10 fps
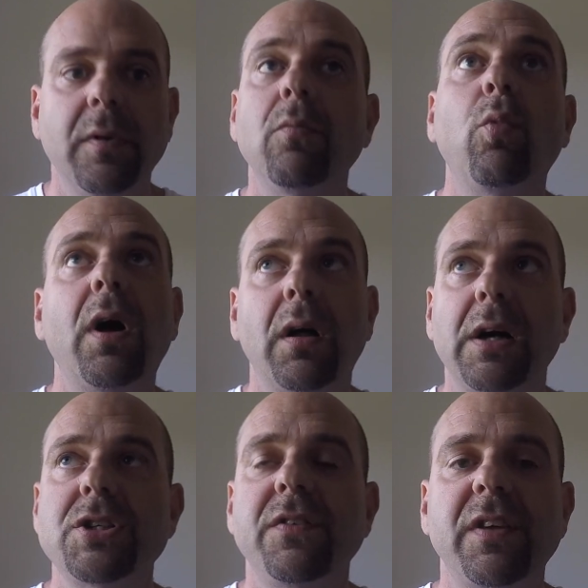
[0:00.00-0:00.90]
well, I
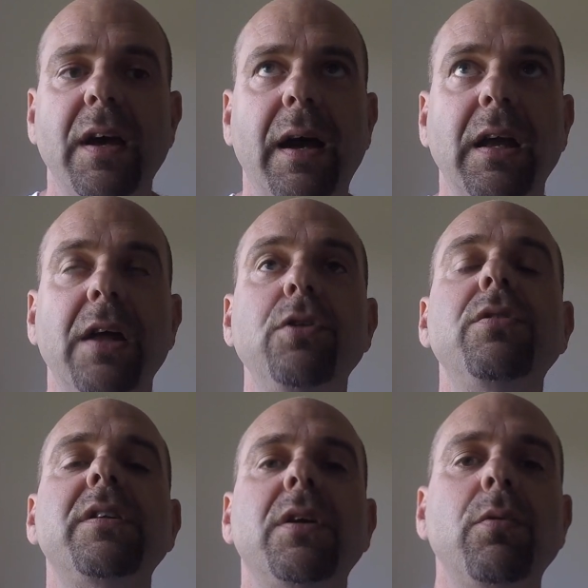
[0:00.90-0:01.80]
should say I knew
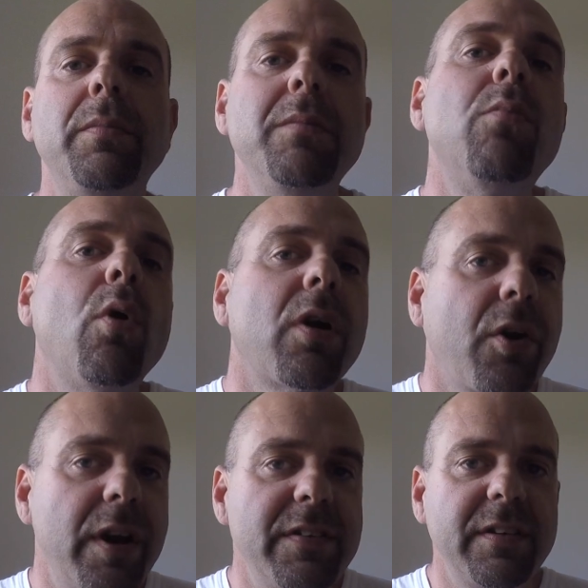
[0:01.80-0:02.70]
that there would be more
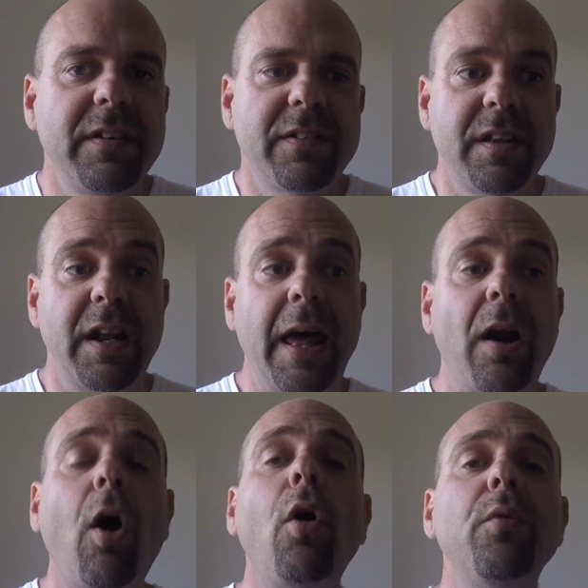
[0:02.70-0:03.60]
craziness than had
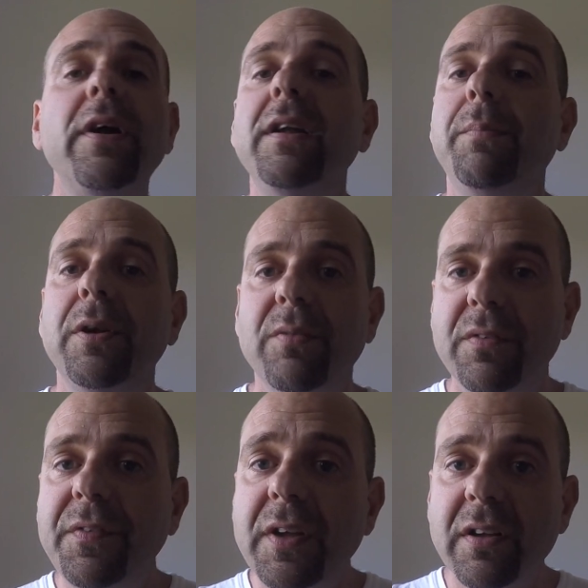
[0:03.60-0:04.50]
already been
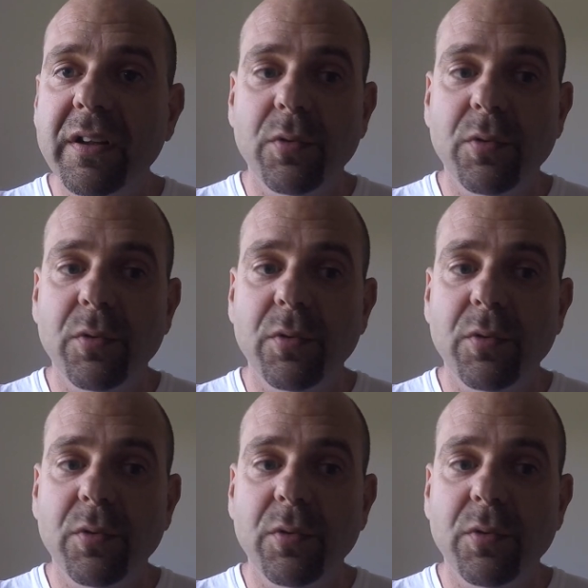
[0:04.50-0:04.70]
revealed,